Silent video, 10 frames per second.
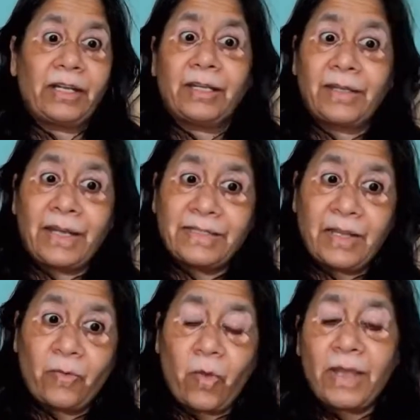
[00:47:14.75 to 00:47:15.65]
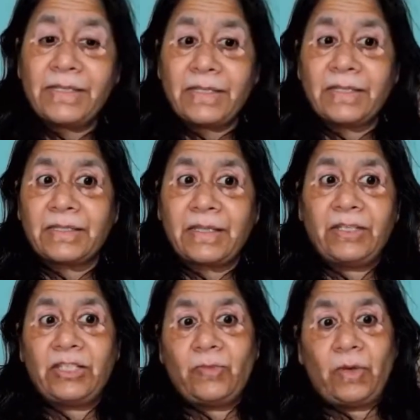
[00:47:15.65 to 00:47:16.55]
recognize their voices,
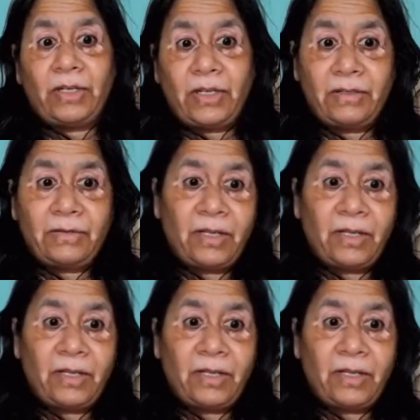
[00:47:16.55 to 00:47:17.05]
and she wanted